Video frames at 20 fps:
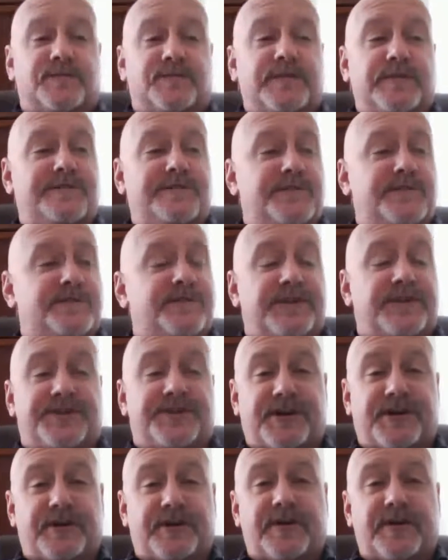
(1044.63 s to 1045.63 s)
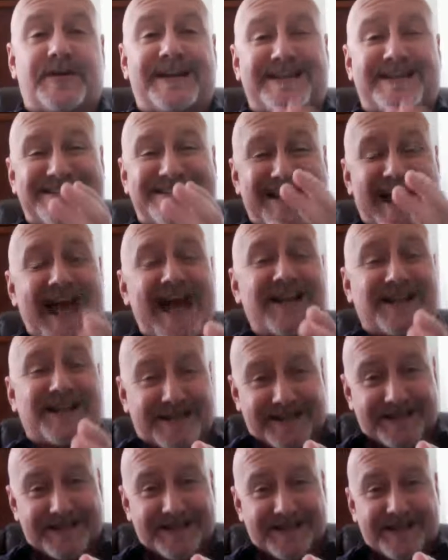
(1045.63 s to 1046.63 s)
Swift, who's going to show you
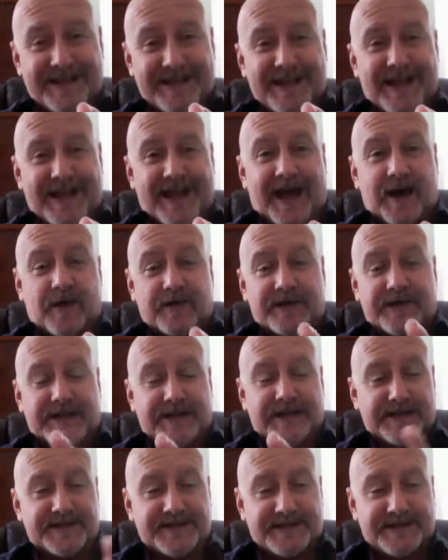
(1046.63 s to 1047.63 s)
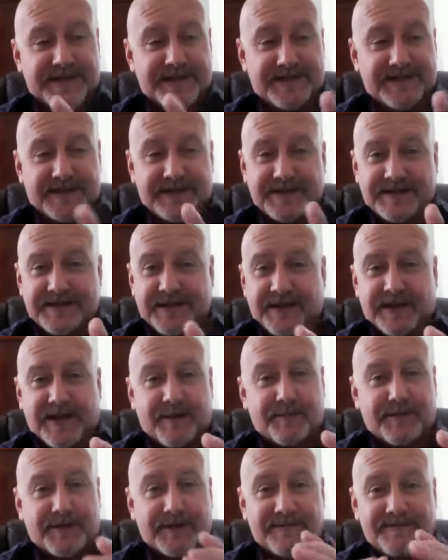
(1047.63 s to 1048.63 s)
exactly how he sent a
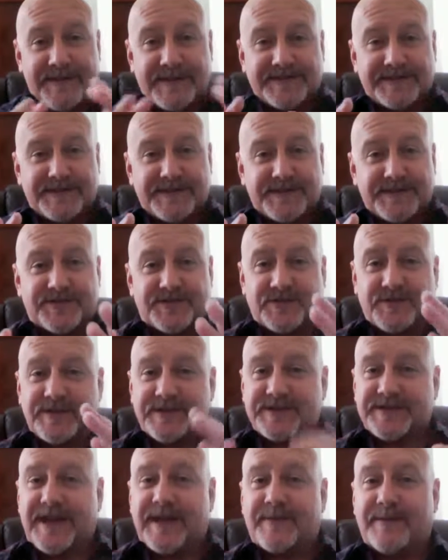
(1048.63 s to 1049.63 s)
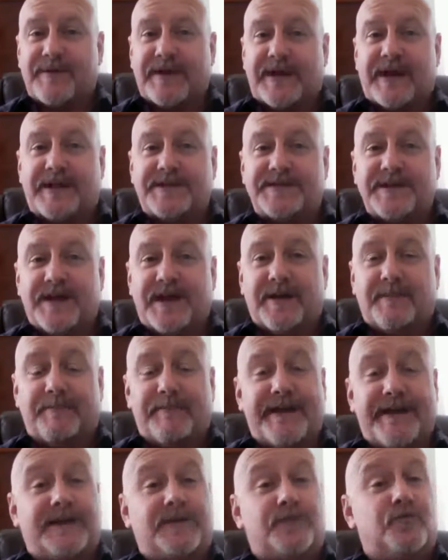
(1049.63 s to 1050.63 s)
couple of messages through his campaigns,
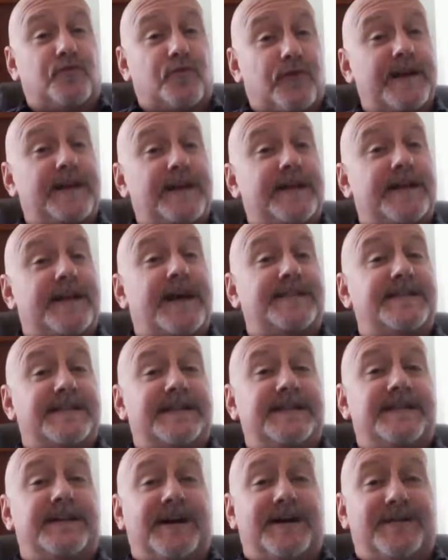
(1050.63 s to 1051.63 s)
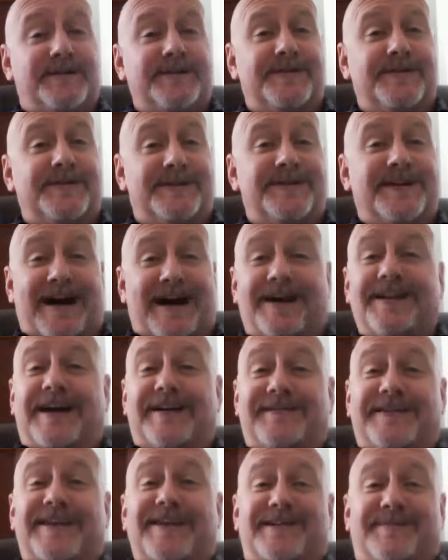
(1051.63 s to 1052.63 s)
made a really nice income. I
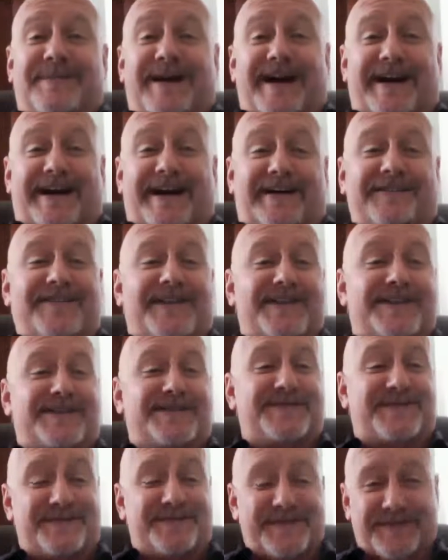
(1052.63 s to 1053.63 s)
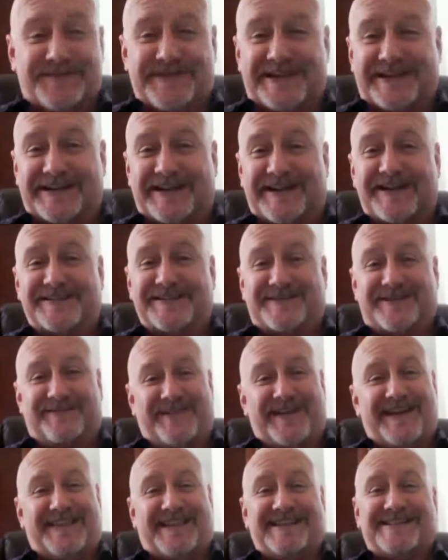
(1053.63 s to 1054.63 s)
loved hearing about it. I've done this for 15 years. Like,
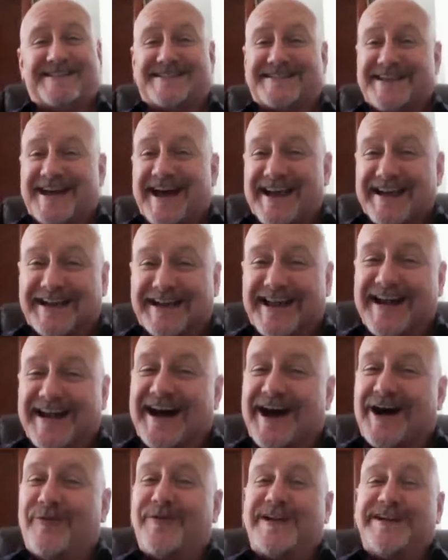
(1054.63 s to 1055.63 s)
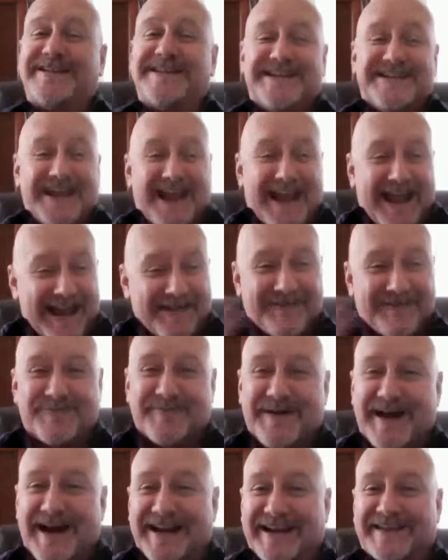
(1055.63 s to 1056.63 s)
man, that's exciting. I want to teach
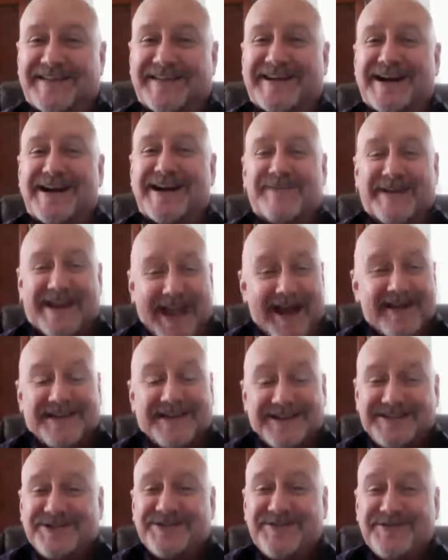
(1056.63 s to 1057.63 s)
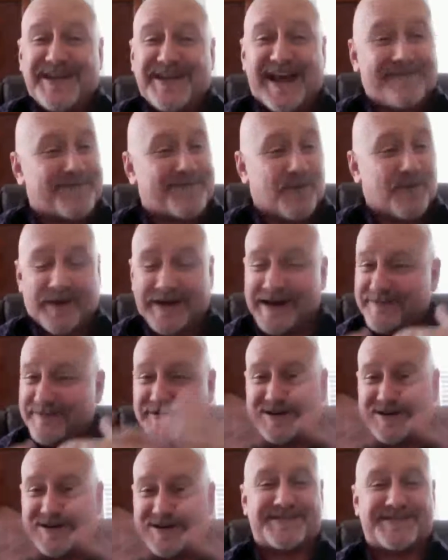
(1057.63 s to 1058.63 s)
everybody in the company how to do that for
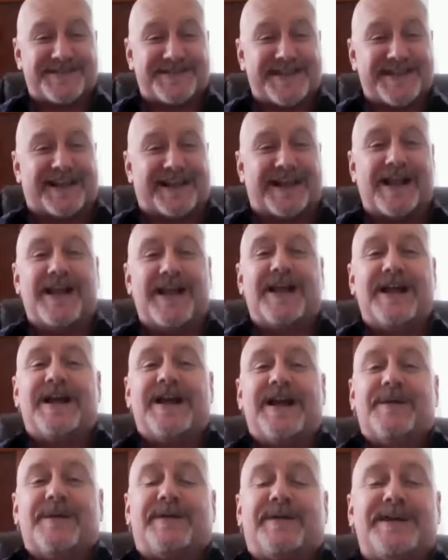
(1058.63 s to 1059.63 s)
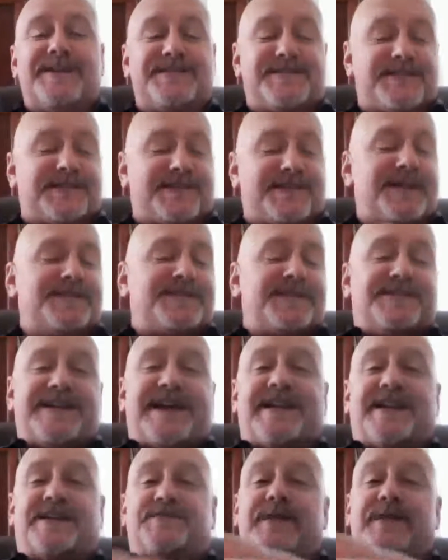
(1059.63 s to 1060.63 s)
whatever it is they're selling. But here's the
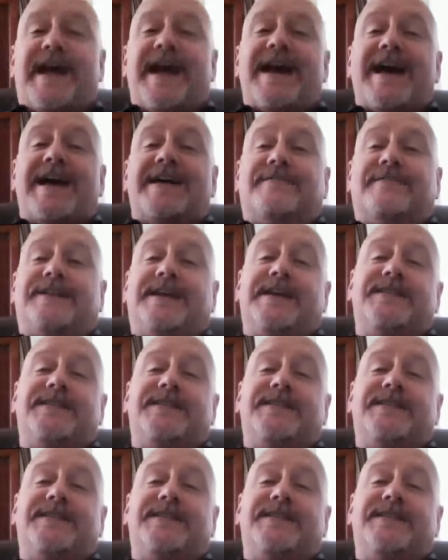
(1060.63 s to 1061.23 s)
challenge we have.